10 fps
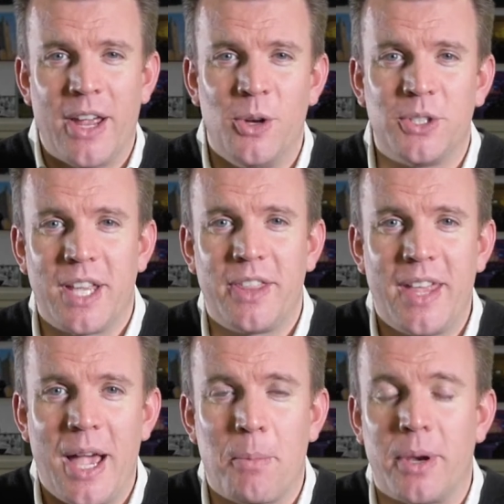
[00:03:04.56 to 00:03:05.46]
who said
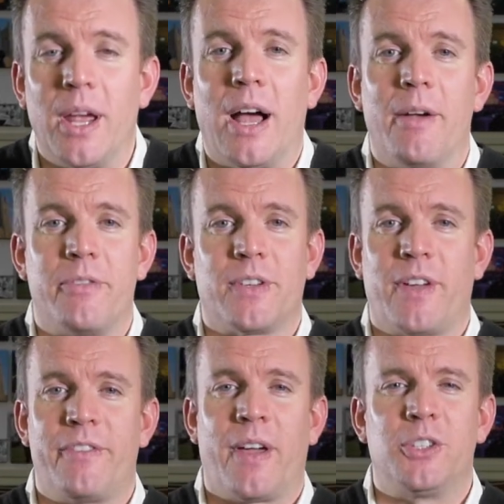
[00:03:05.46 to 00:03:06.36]
that, but I've
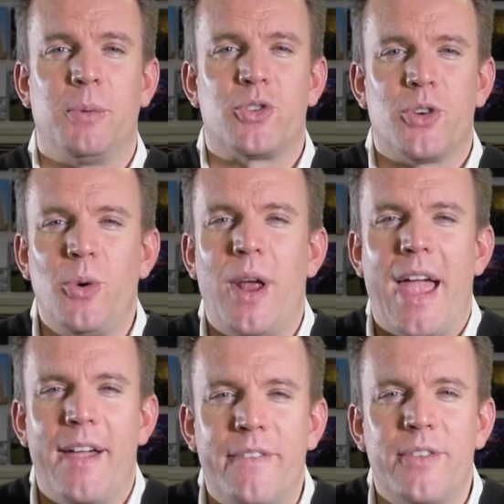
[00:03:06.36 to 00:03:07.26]
found it to be true
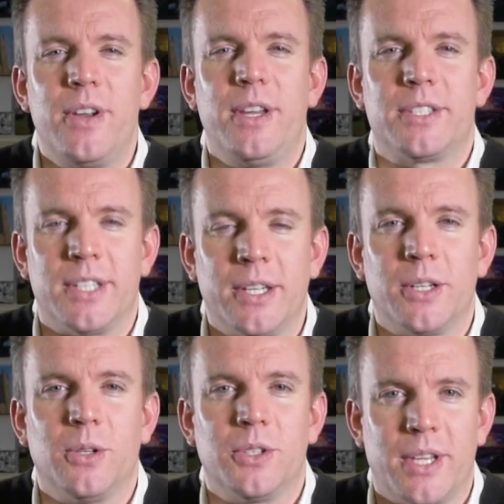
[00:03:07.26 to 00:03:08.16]
every
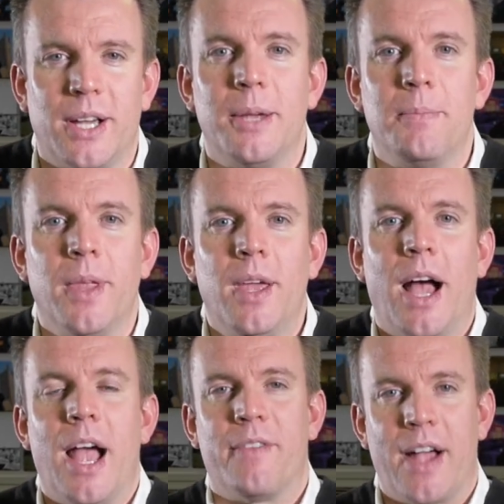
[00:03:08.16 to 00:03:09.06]
single time
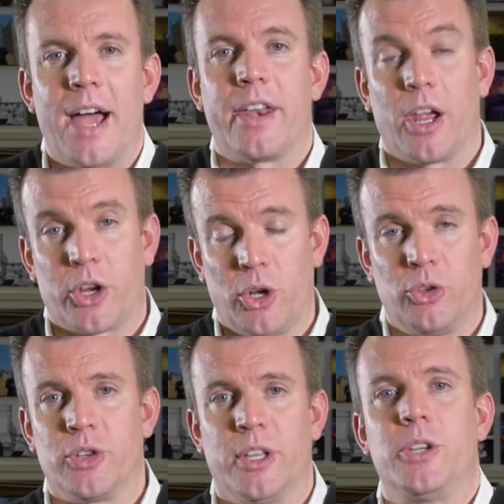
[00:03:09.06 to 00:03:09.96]
I have had a
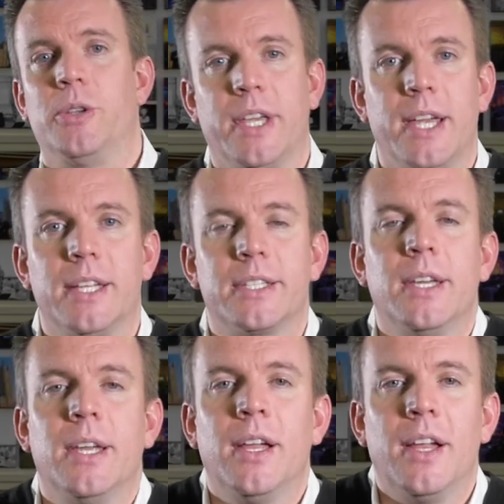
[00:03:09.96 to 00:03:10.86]
cultural issue to hit
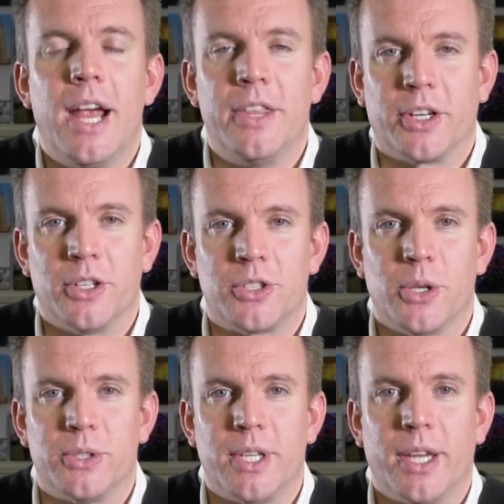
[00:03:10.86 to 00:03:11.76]
in the
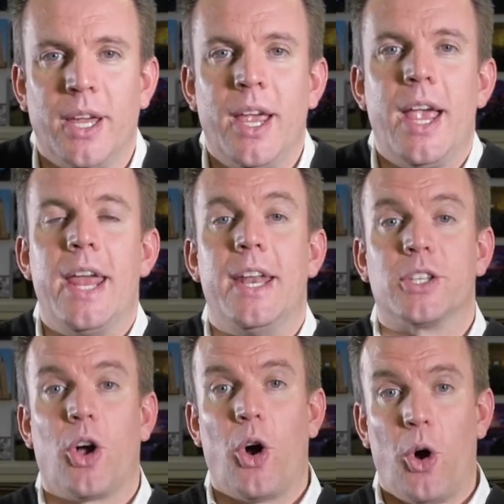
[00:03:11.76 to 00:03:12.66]
consulting. It is
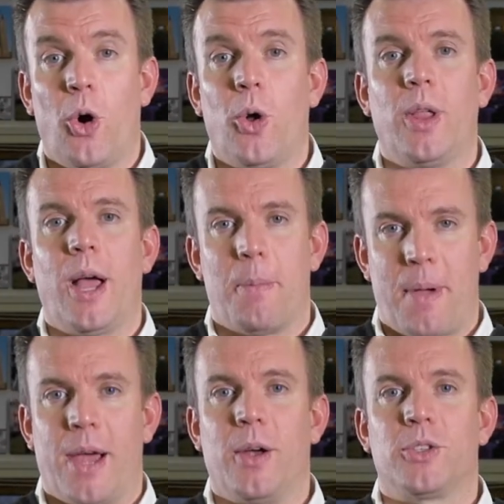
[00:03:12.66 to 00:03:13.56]
all
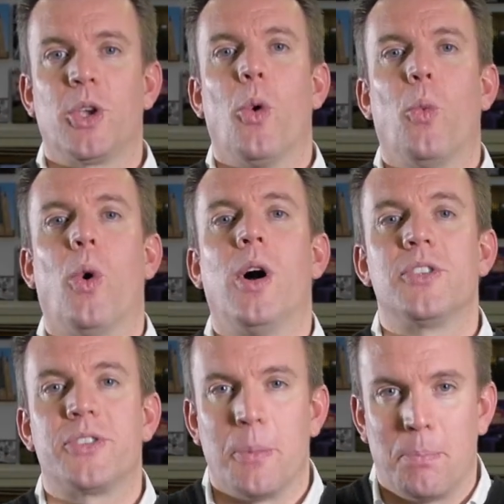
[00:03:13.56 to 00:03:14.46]
about
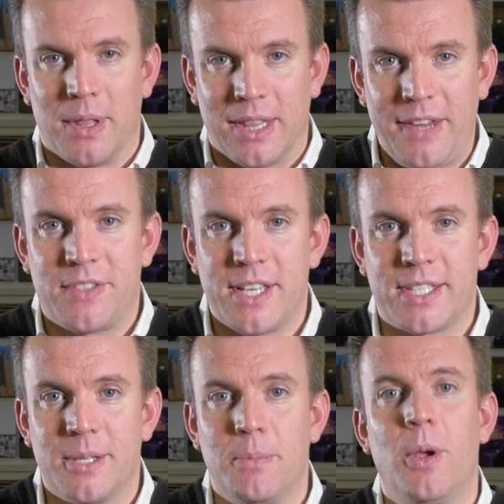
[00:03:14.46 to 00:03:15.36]
what's the belief
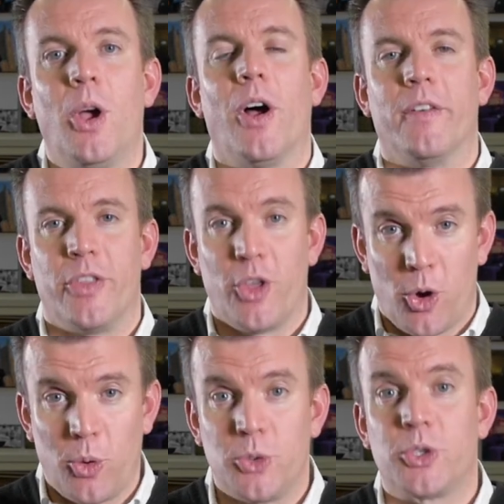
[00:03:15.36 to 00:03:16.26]
system of
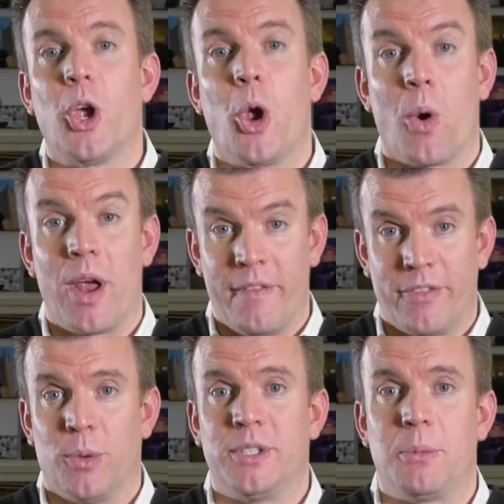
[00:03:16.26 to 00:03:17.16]
those who are
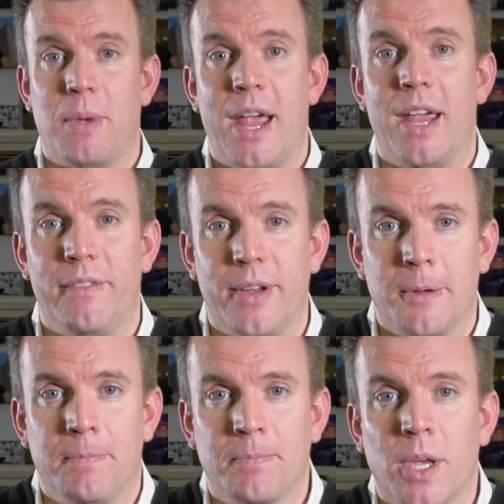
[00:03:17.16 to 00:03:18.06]
influencing behaviour.
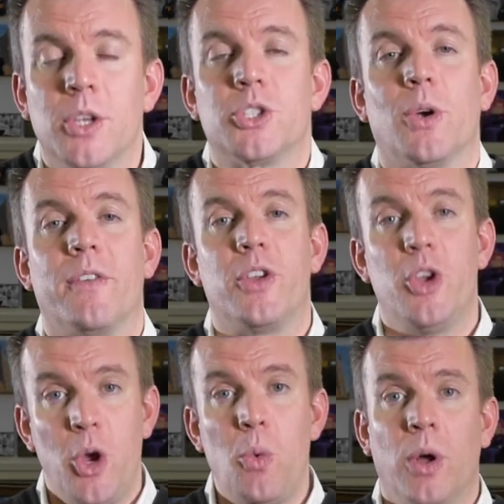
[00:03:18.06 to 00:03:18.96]
So if
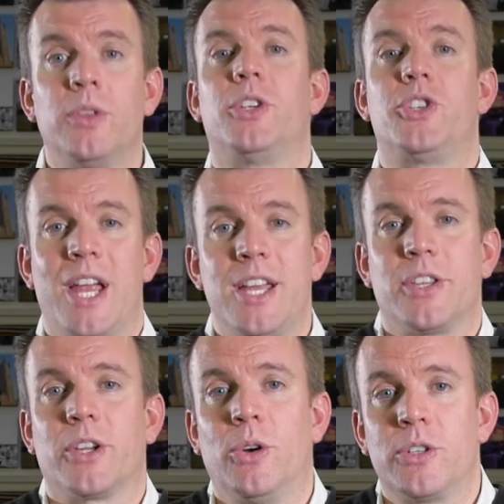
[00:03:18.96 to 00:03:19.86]
you want to change the
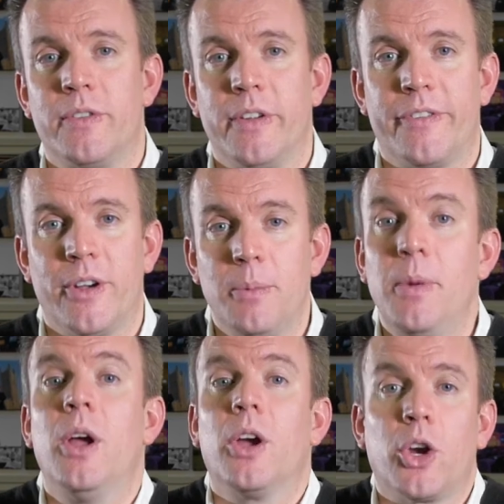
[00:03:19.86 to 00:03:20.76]
culture of your firm,
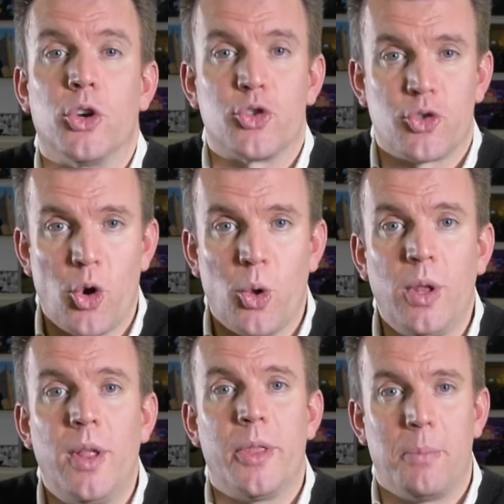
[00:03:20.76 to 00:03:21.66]

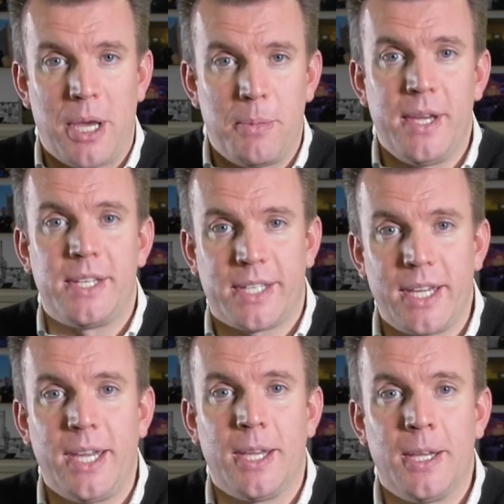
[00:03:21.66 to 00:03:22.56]
control the
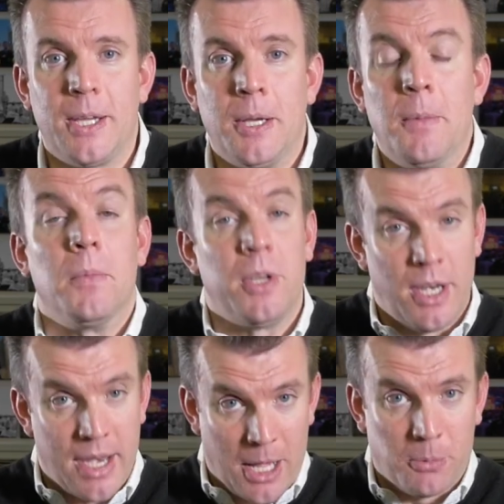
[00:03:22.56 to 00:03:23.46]
BBC. You
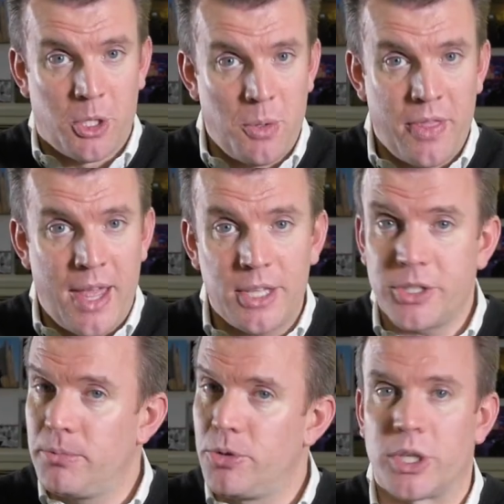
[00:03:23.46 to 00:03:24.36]
need help doing that?
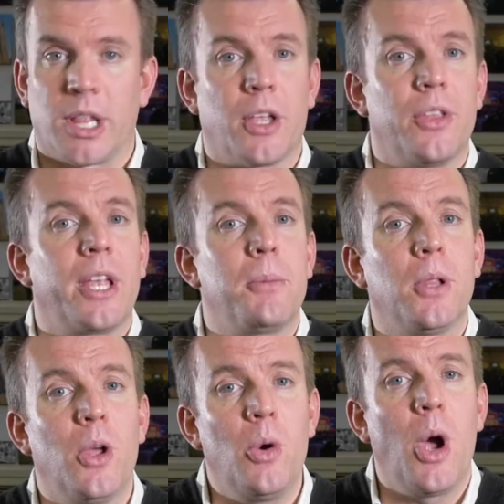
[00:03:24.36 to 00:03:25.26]
Just click on the link
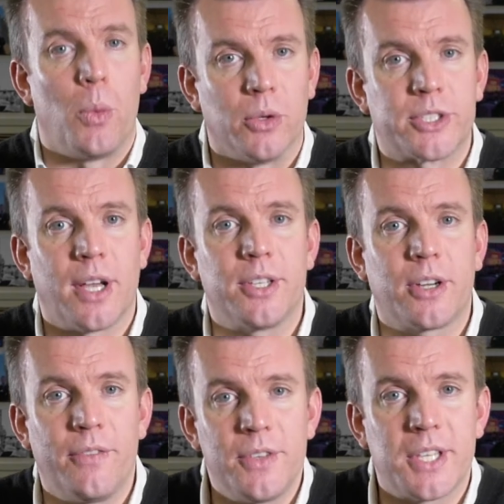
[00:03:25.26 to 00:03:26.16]
below and we'll start a
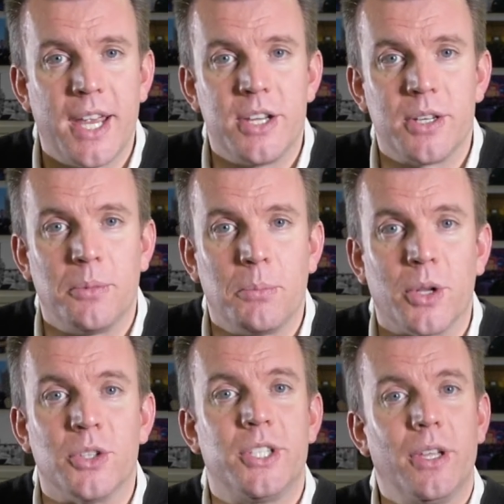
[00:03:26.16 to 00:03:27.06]
conversation. But
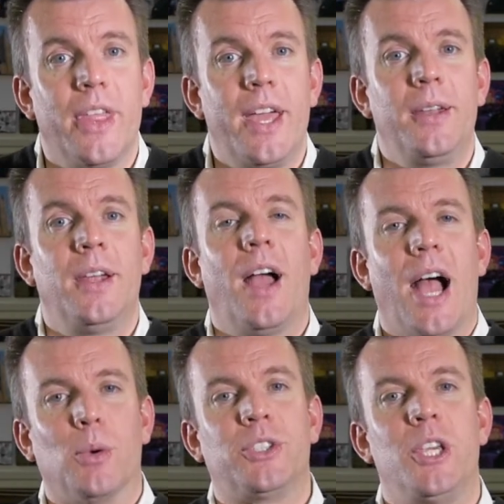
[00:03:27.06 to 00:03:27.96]
until then, I
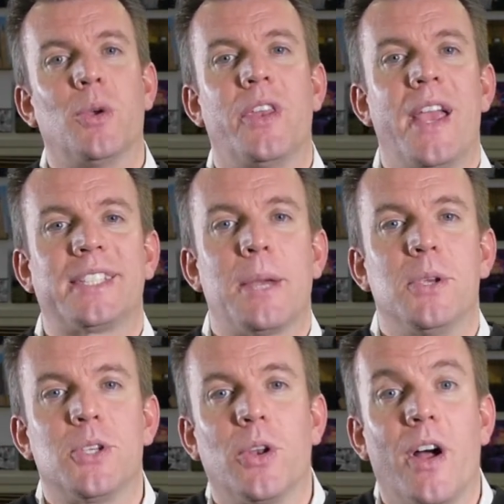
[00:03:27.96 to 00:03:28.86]
will see you on the next
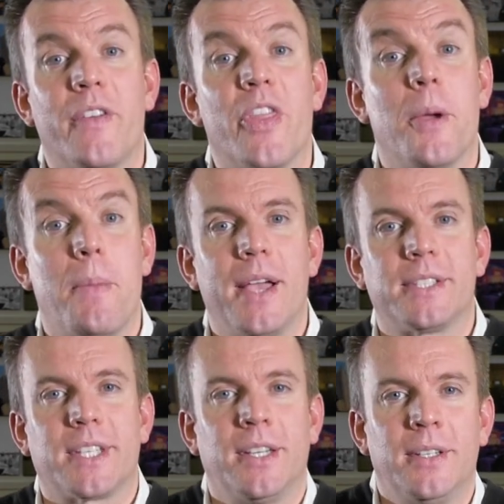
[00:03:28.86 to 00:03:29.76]
episode of The
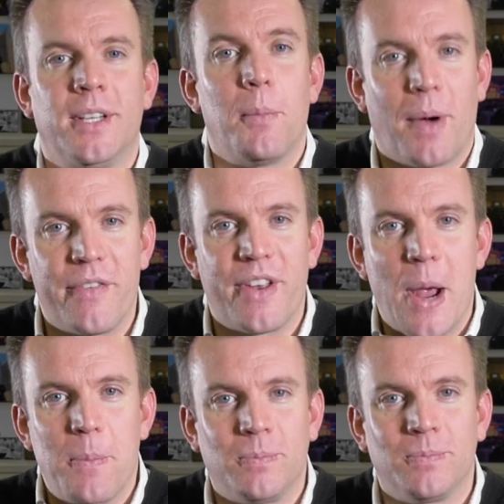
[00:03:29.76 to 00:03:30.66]
Best. Bye for
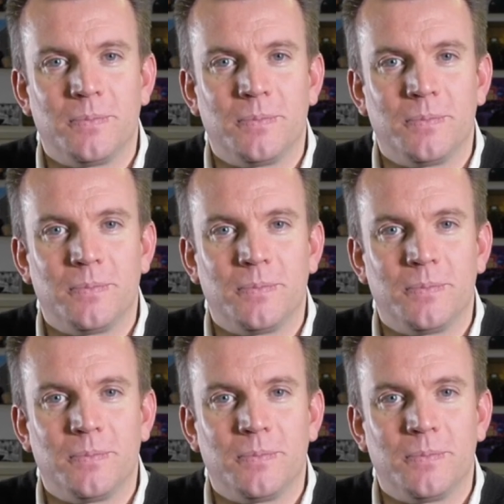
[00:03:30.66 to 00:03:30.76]
now.